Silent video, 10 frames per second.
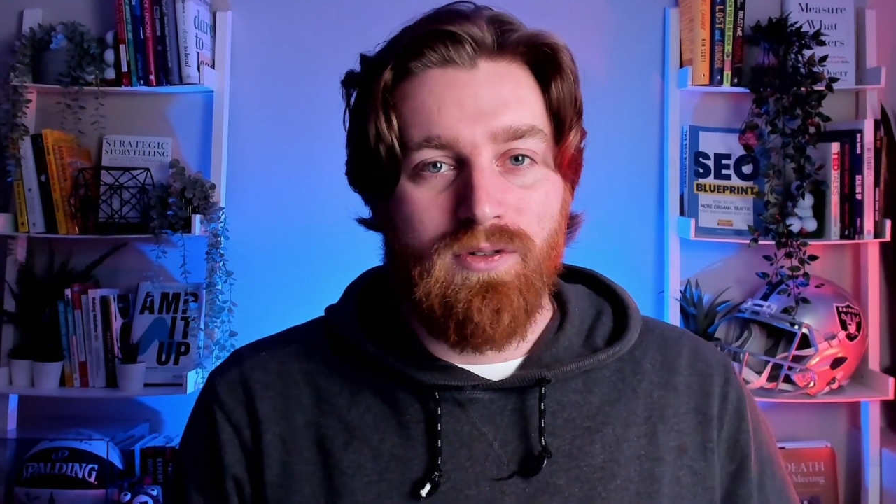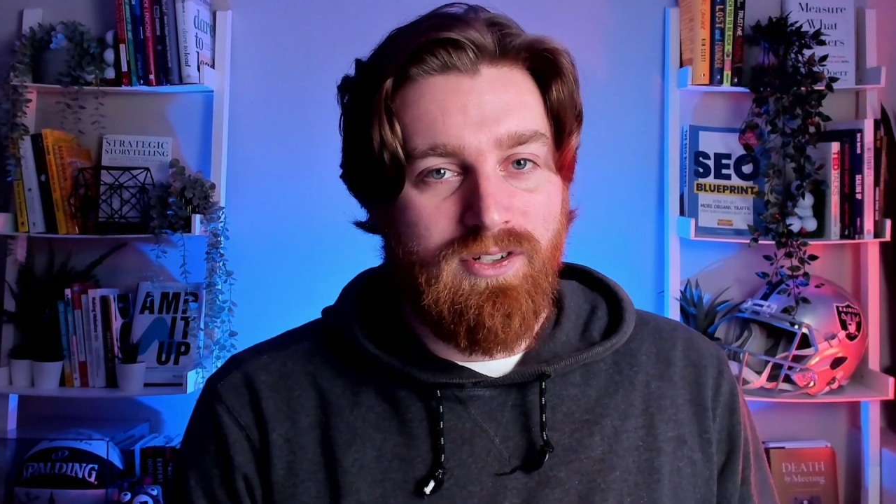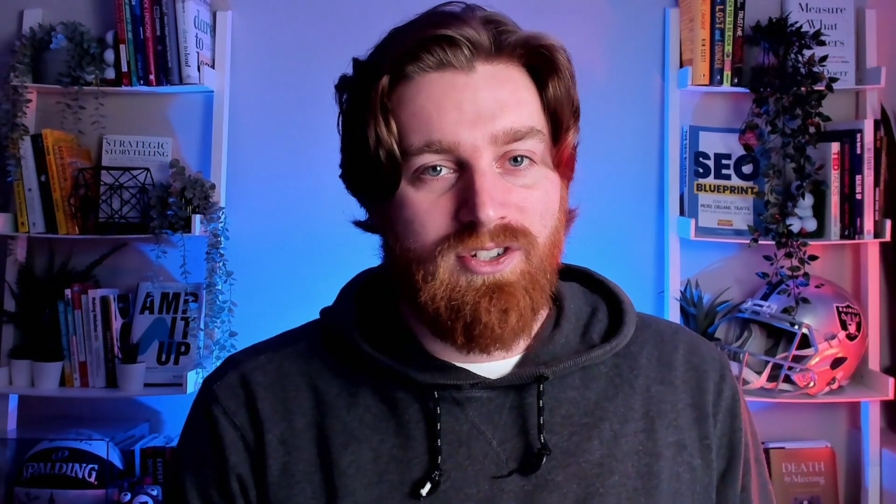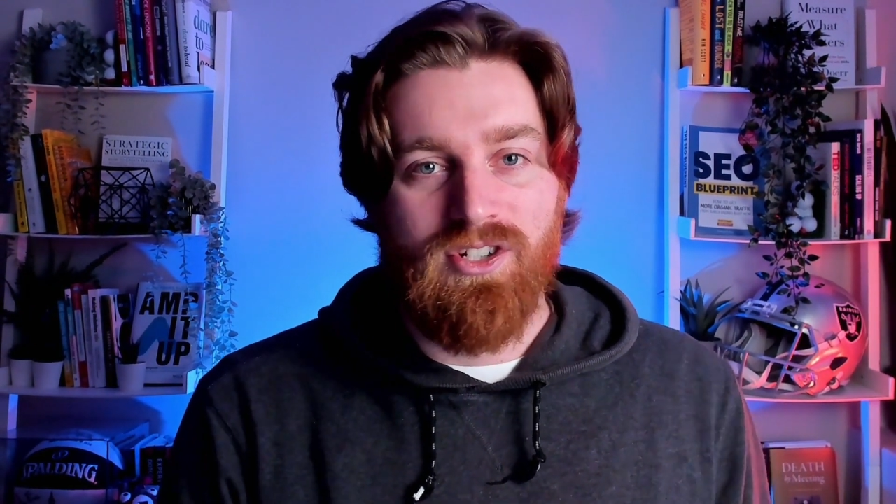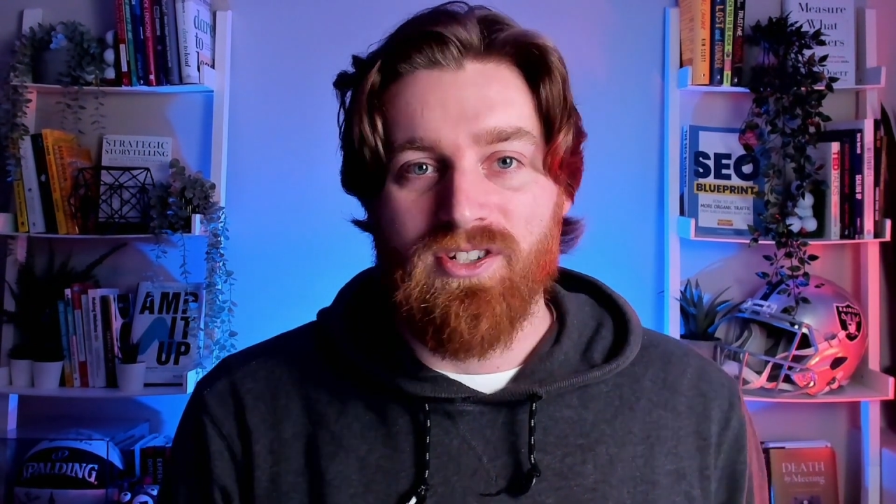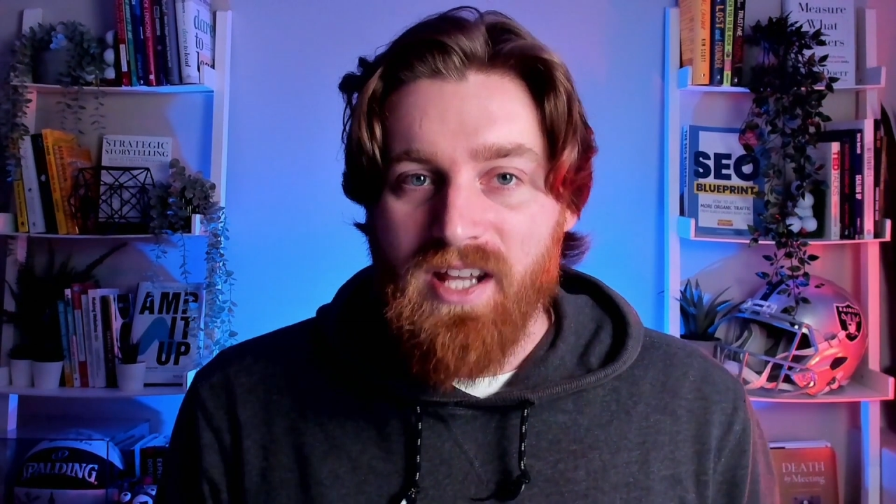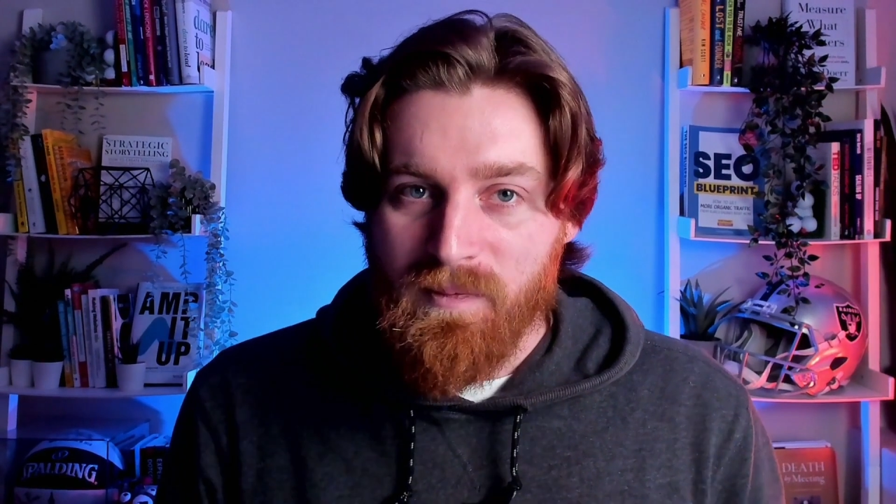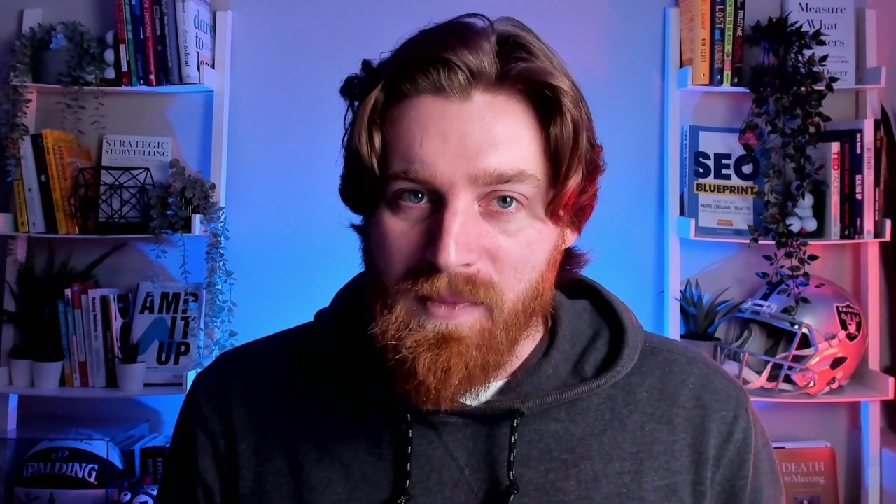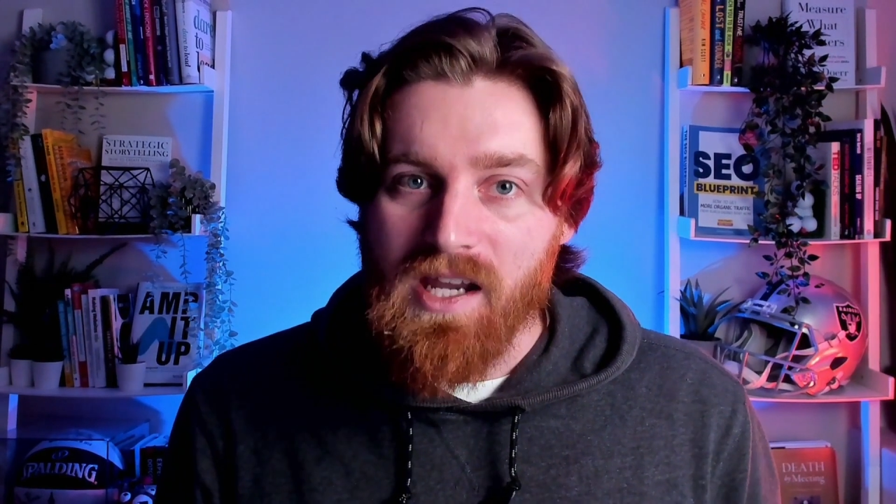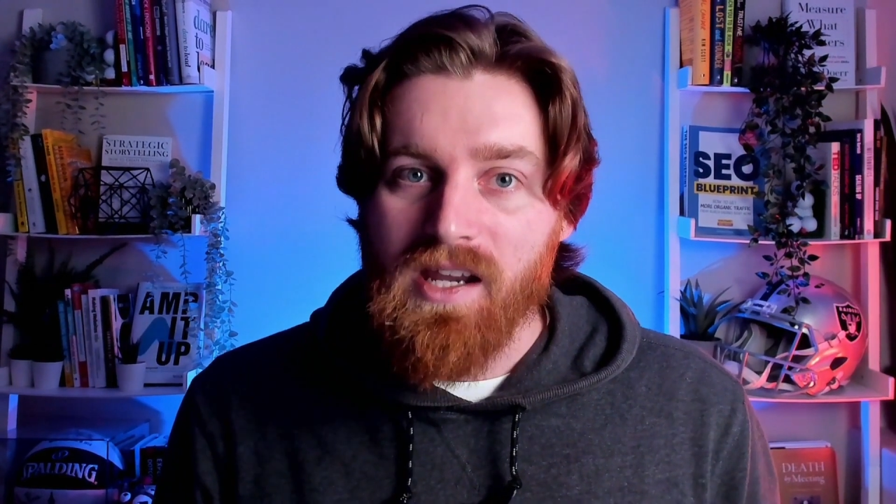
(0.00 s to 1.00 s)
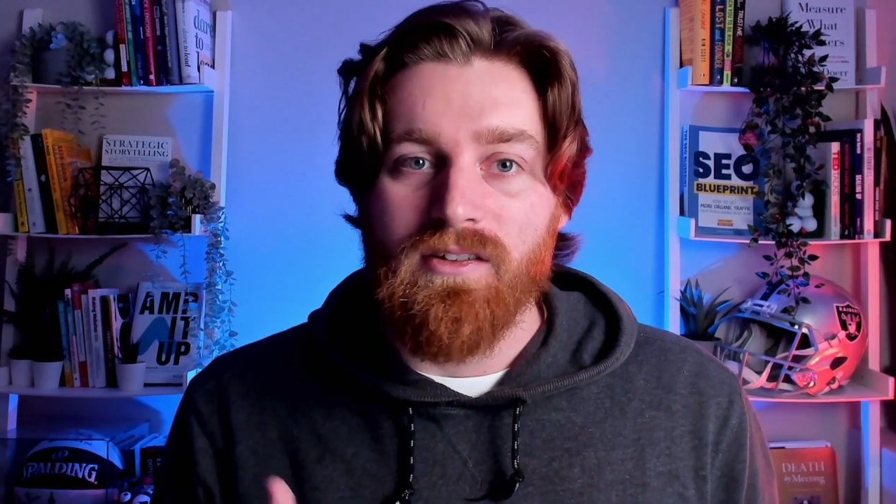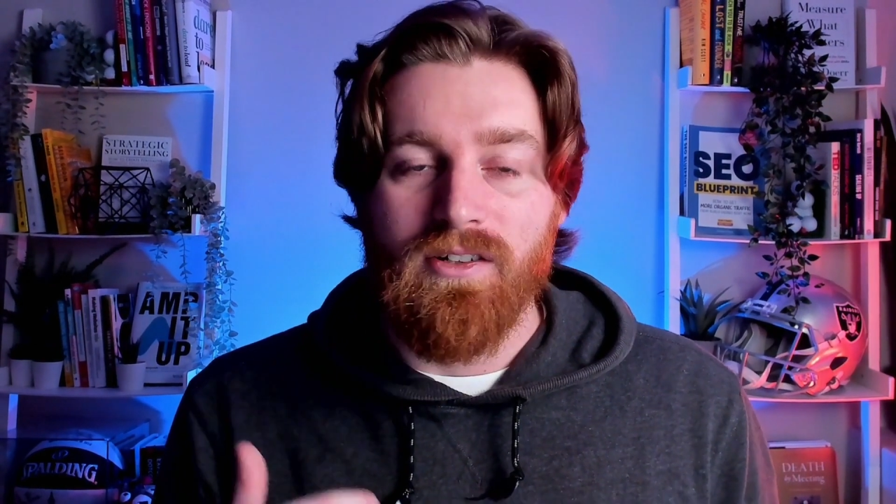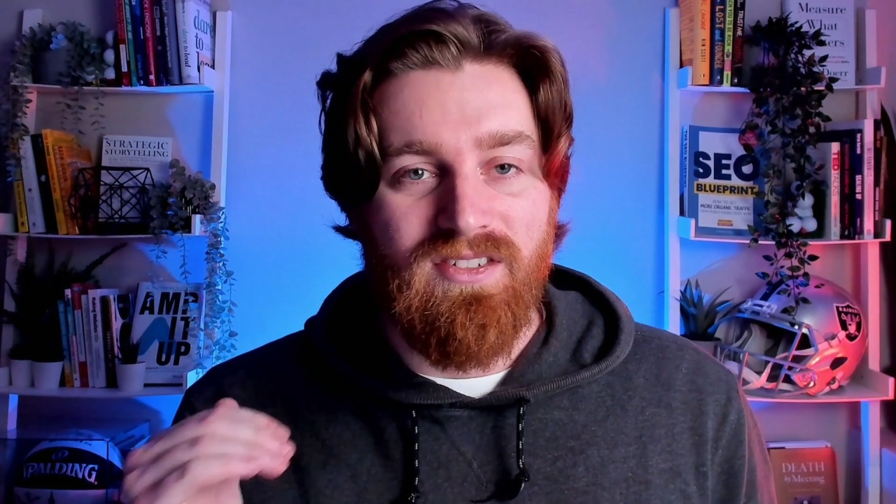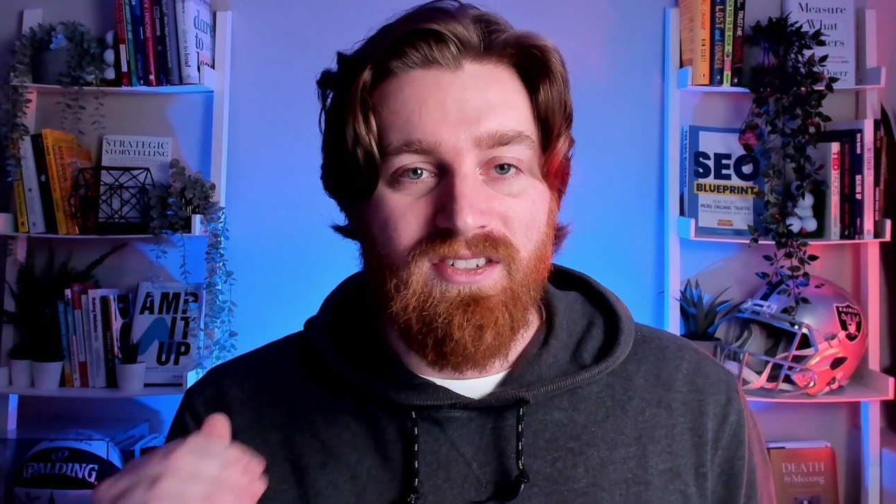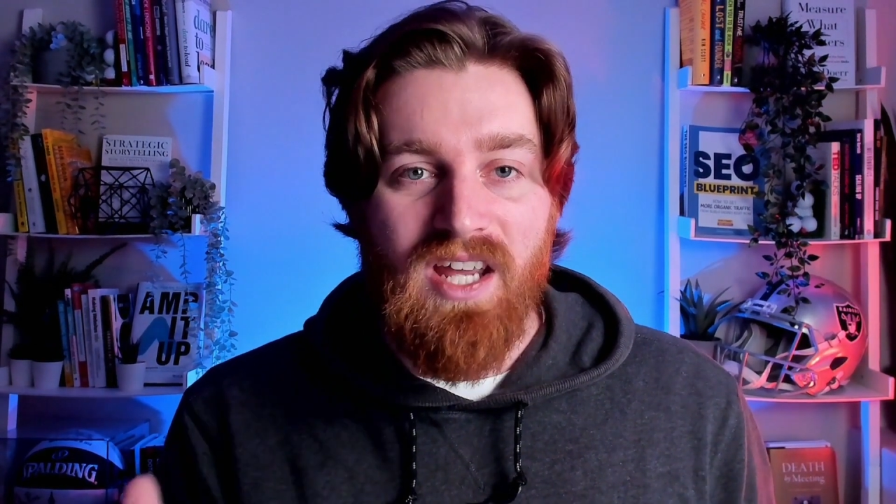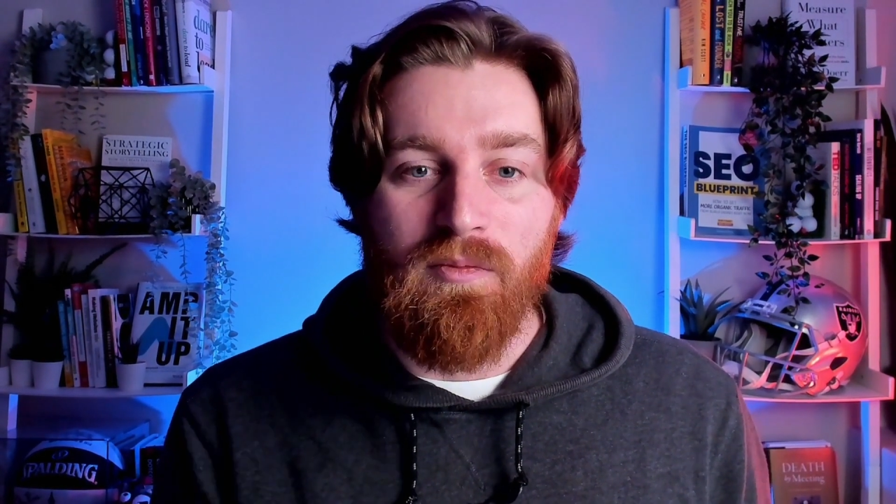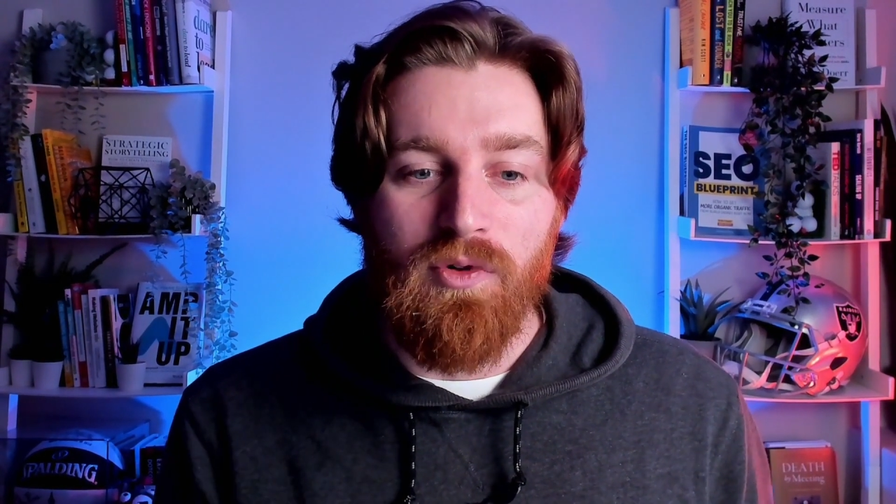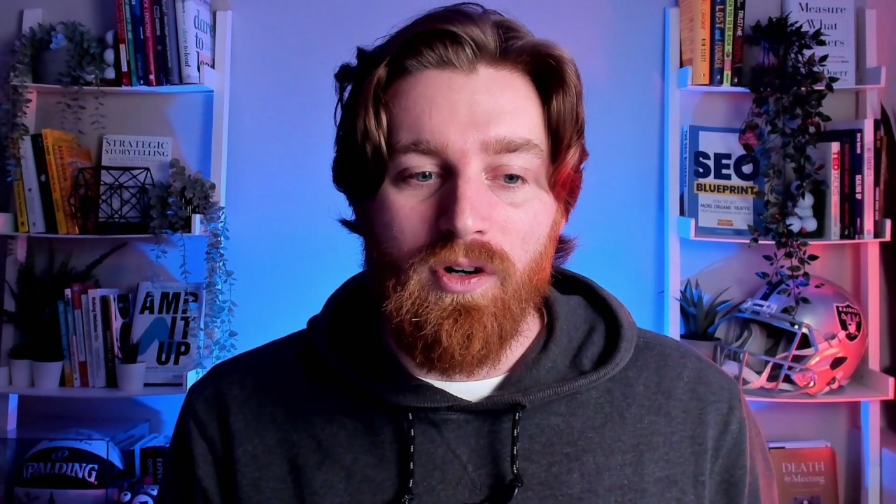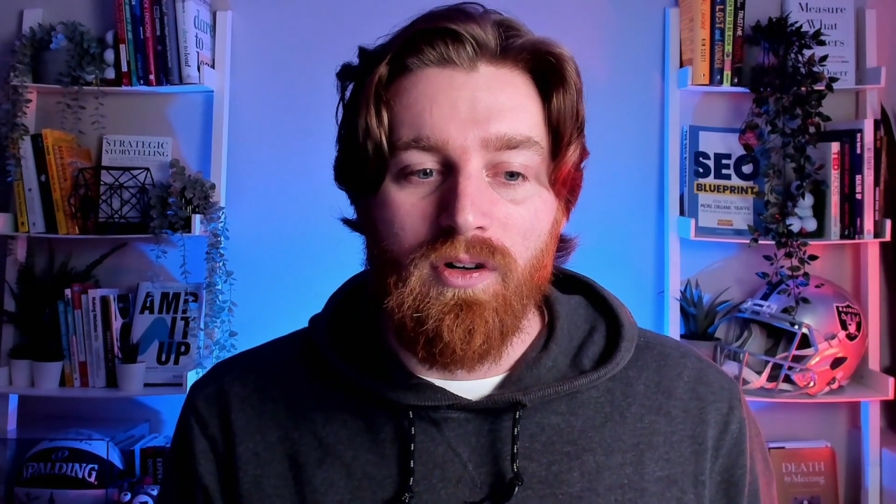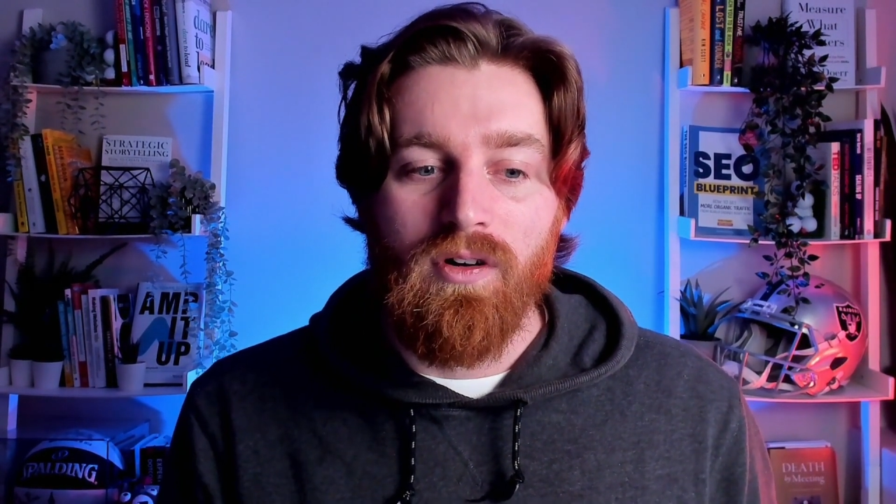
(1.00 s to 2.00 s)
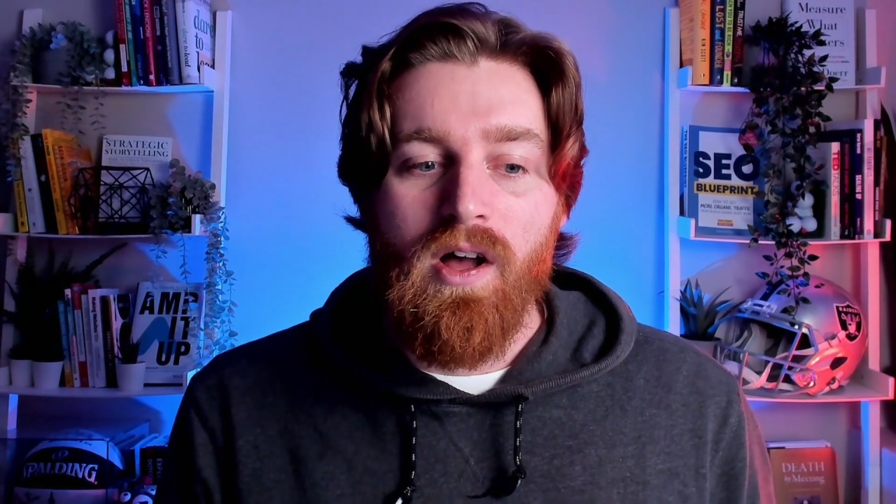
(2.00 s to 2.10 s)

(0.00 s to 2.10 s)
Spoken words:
looks just like me. They're in the same role